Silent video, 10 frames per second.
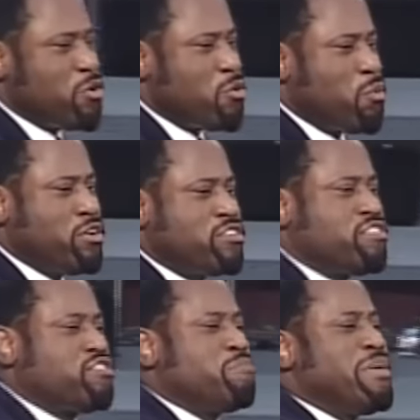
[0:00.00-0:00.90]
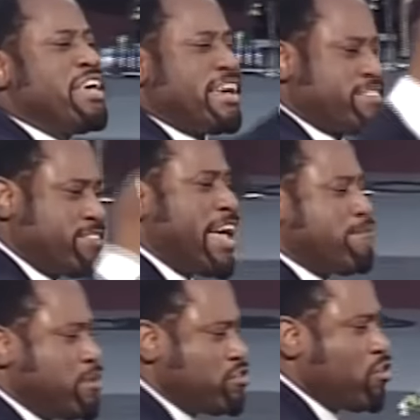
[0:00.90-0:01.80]
was to be
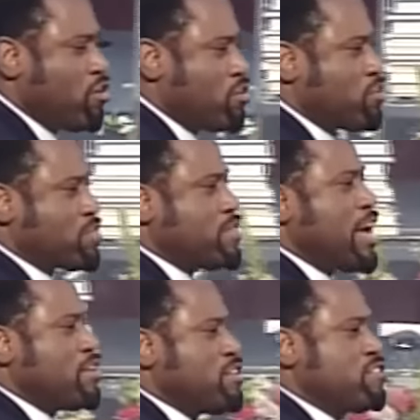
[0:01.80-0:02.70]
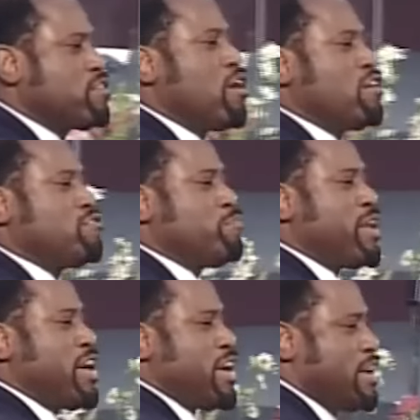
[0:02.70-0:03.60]
established on earth. That is God's
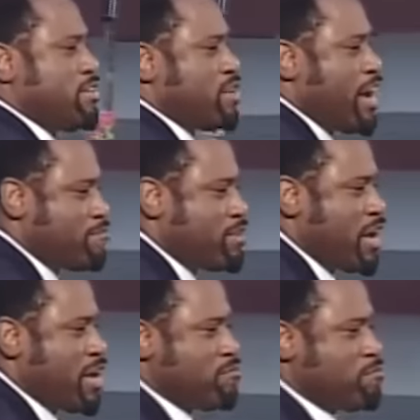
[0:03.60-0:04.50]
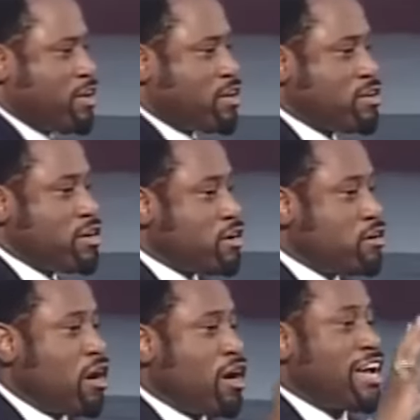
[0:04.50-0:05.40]
plan after Adam fell.
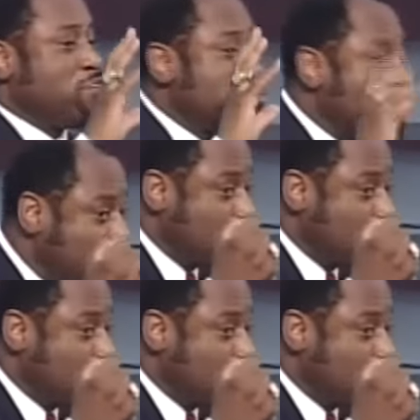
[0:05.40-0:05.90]
God had one